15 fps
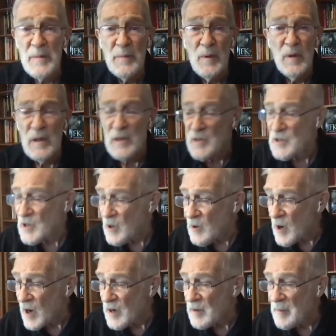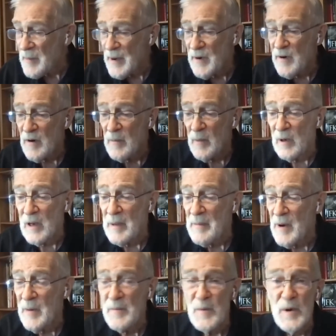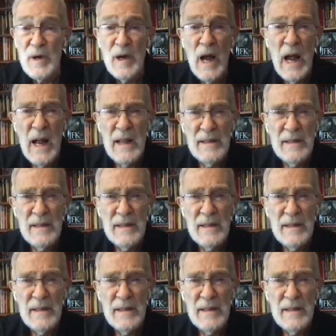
people and so unbearable a memory